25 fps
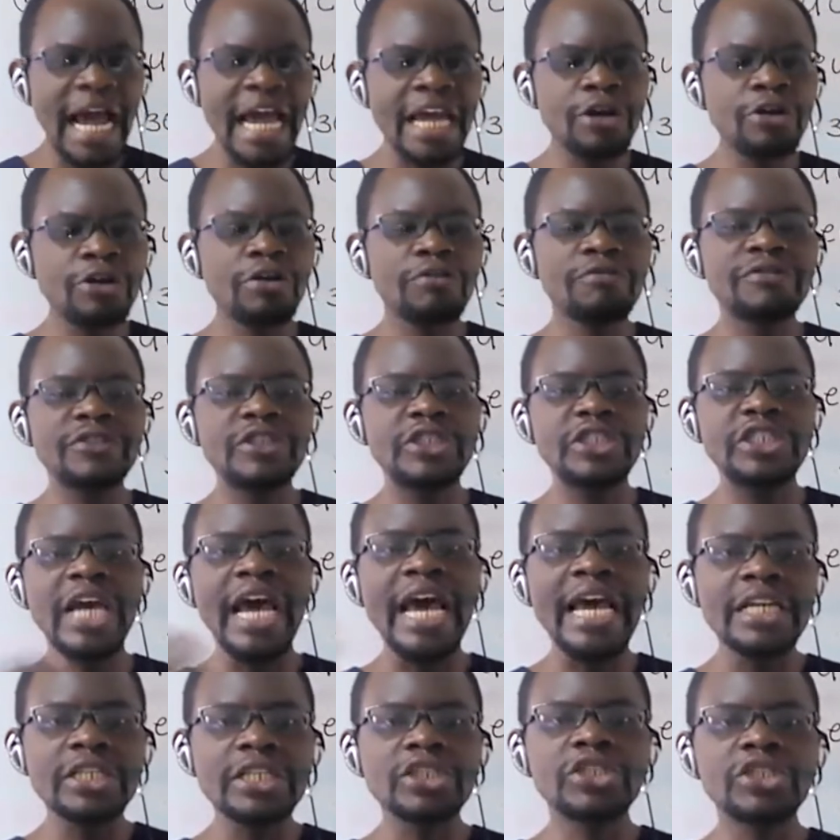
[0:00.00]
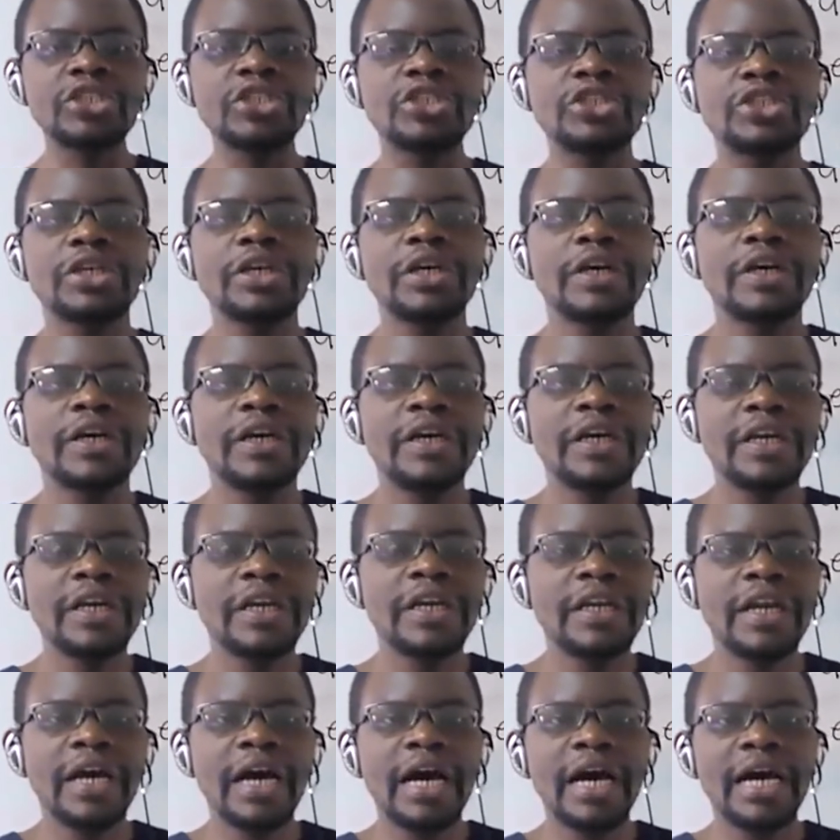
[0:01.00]
of change
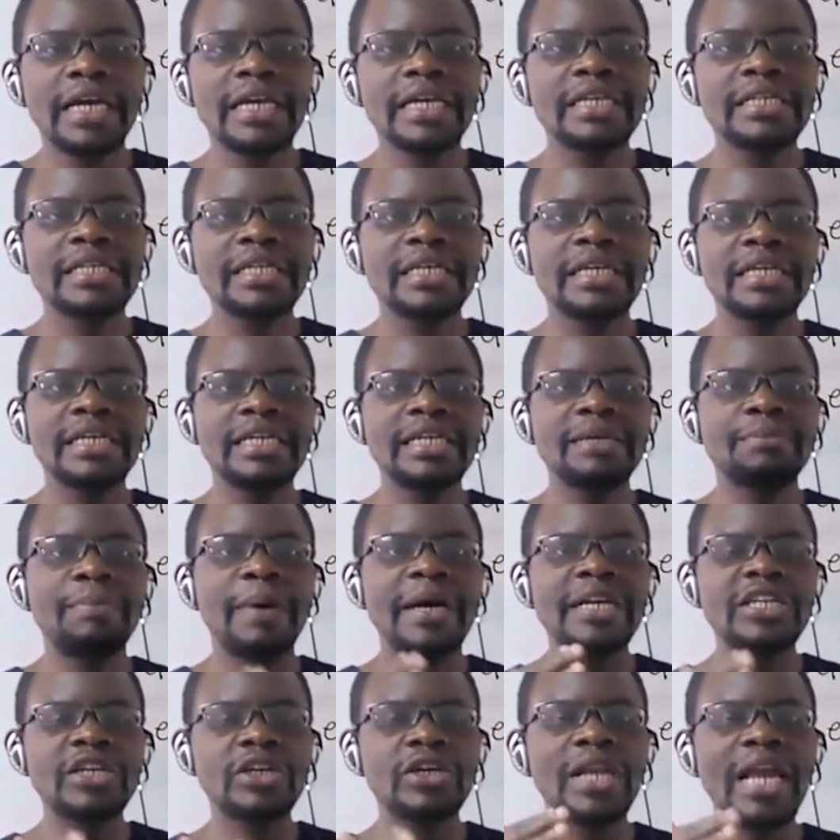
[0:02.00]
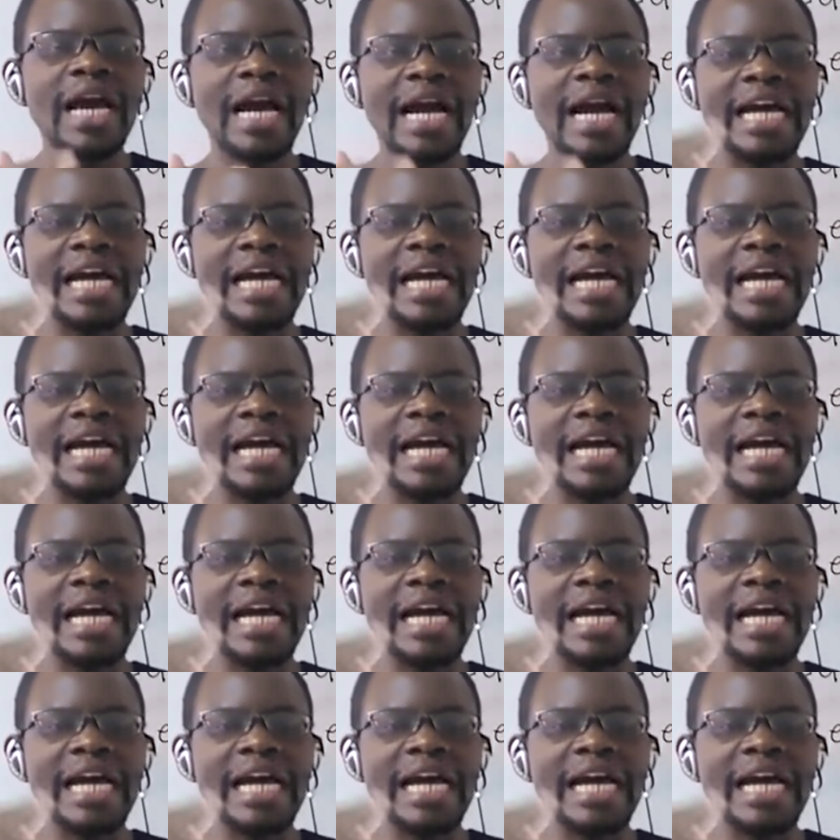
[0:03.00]
in a particular